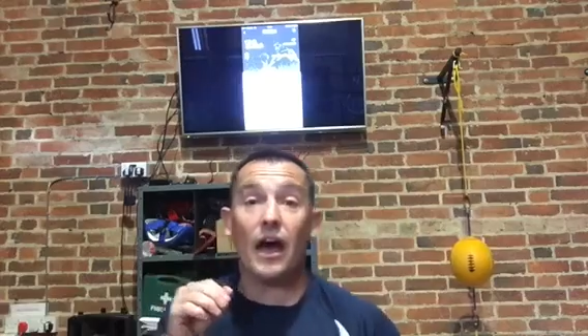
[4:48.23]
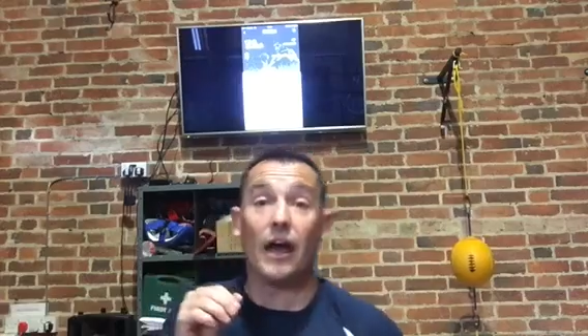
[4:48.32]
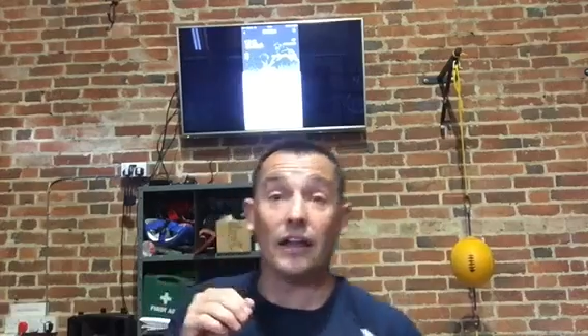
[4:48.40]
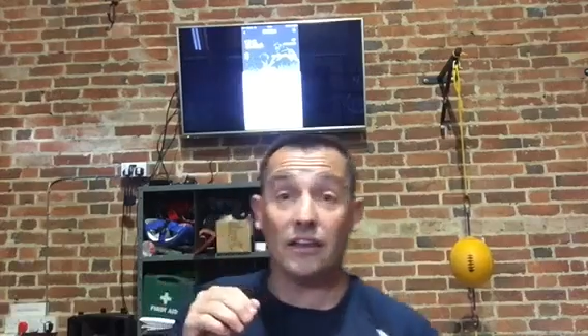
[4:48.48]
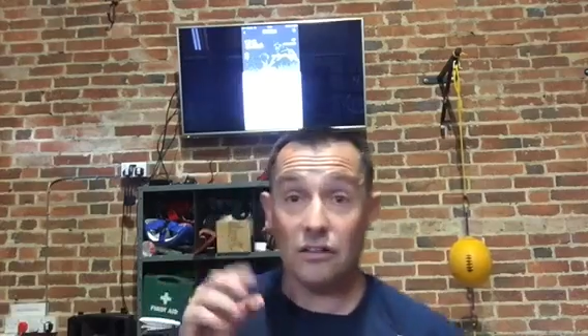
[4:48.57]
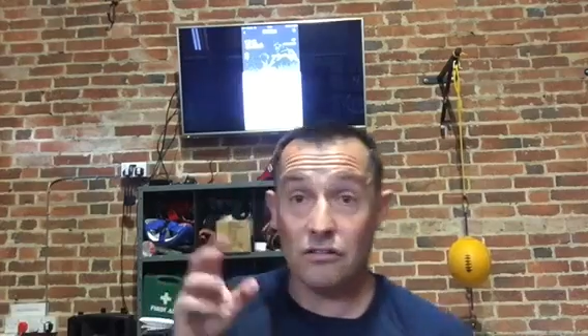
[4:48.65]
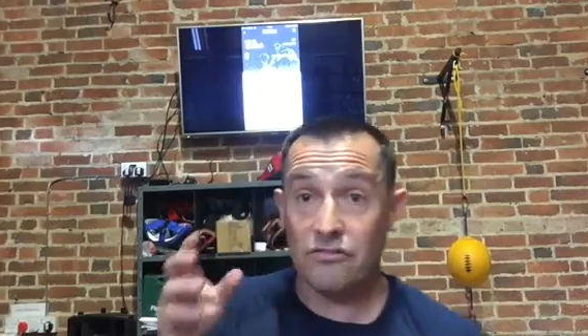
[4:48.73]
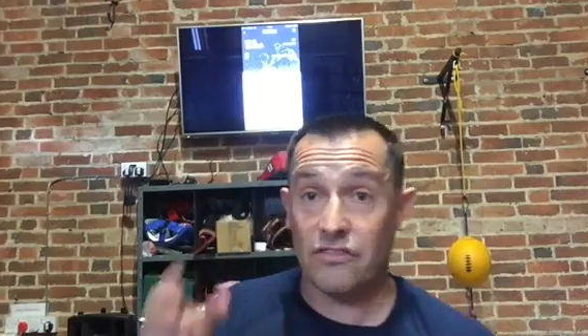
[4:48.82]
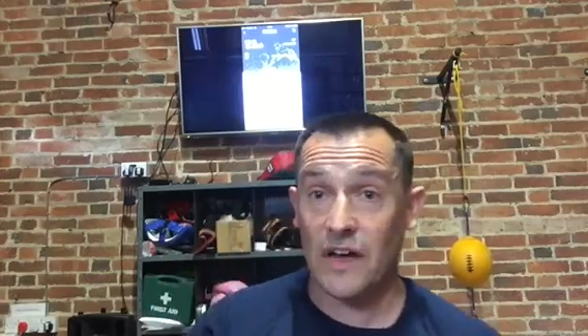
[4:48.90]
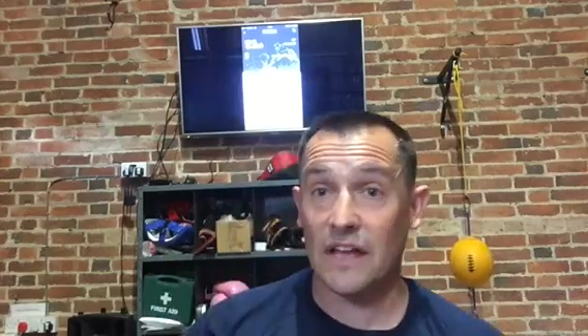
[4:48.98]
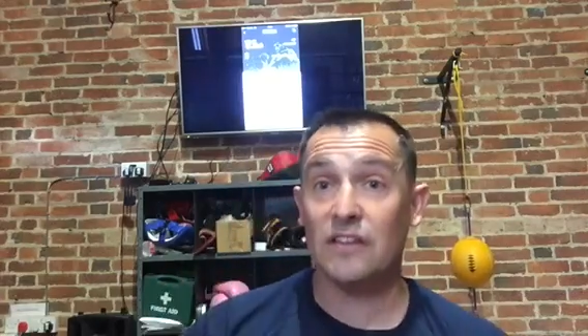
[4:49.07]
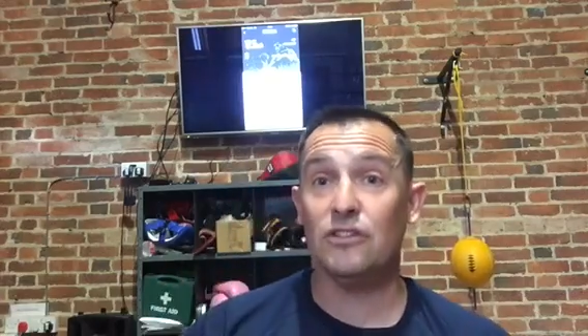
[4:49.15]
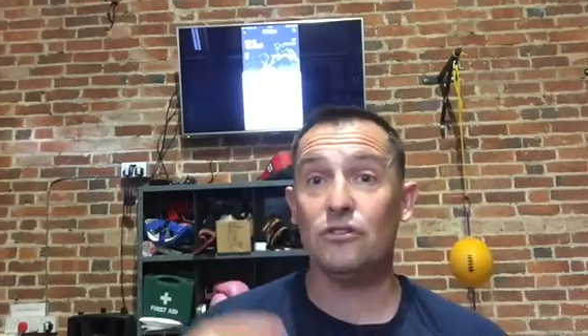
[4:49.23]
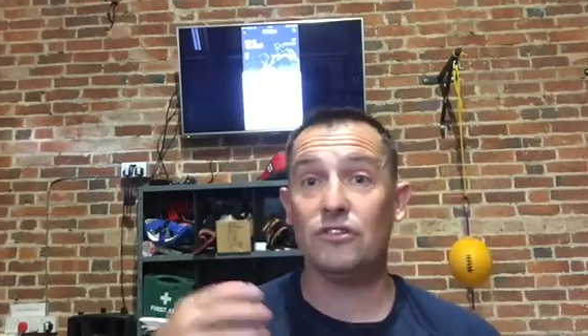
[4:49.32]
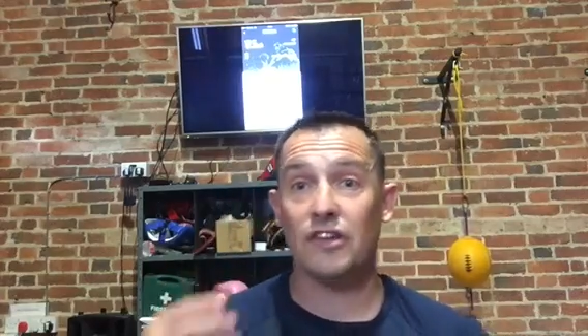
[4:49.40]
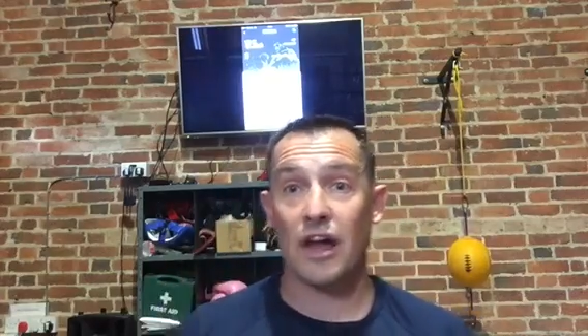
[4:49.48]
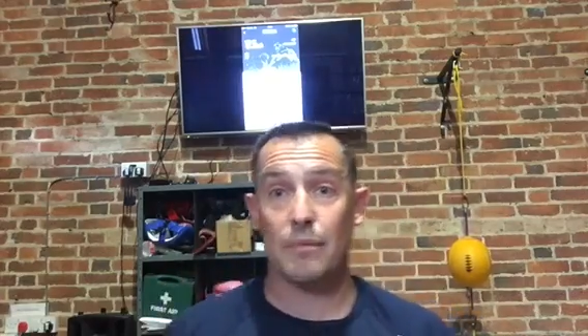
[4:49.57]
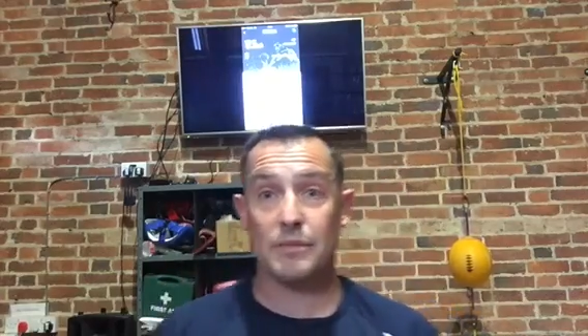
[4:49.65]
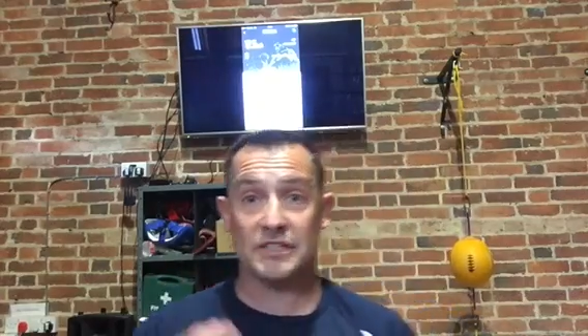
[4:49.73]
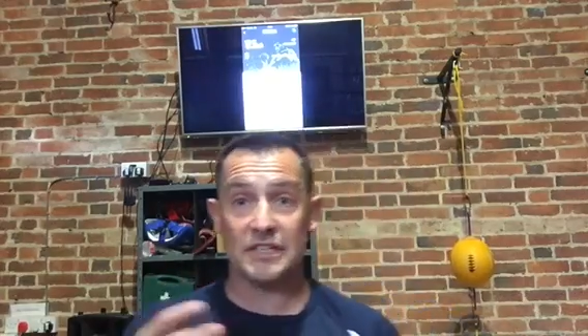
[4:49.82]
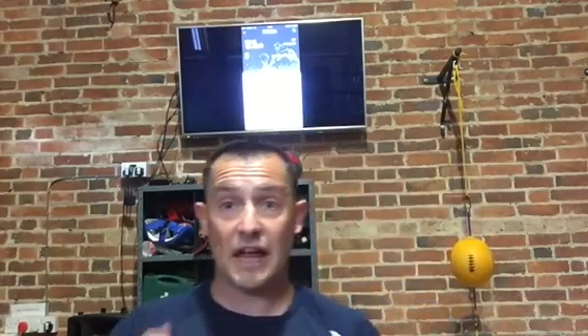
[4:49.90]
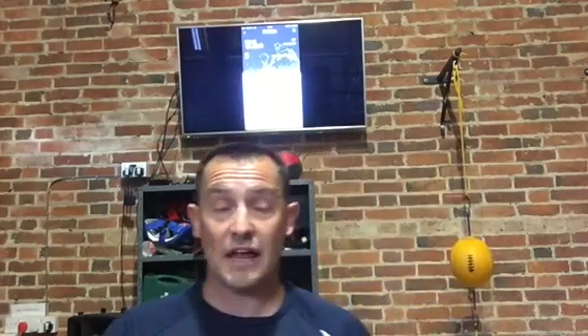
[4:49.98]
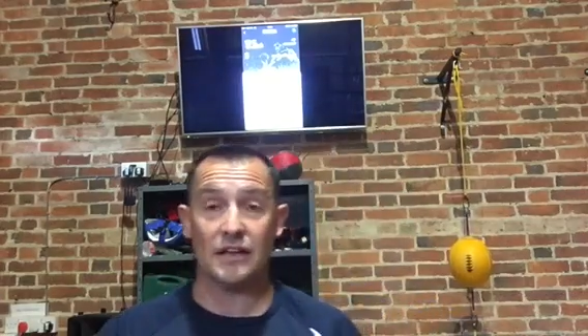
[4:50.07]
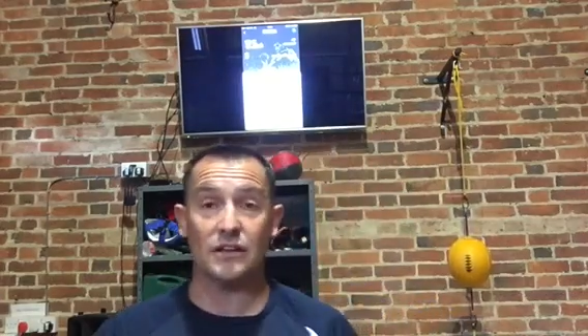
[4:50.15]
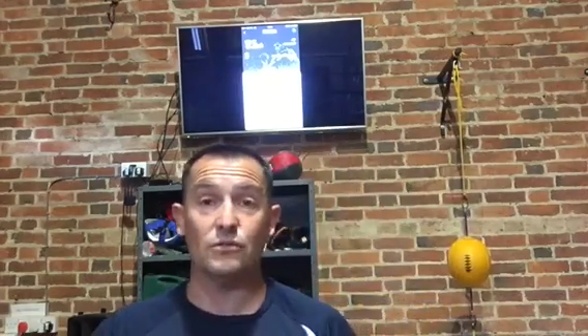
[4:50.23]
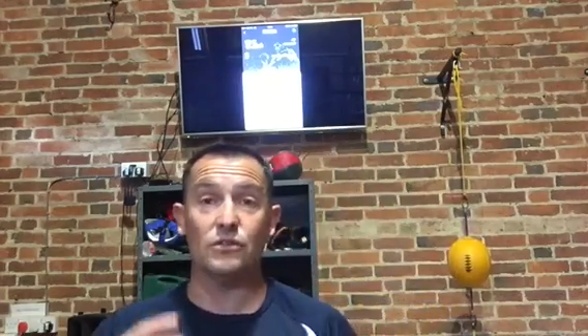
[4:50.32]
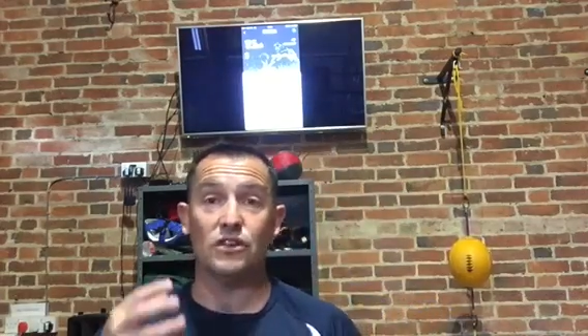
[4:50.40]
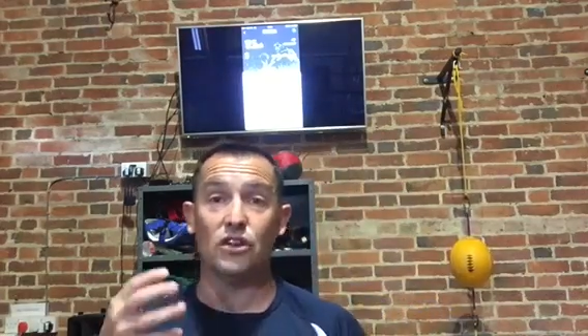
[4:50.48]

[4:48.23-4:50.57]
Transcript: And you'll find your jab is landing with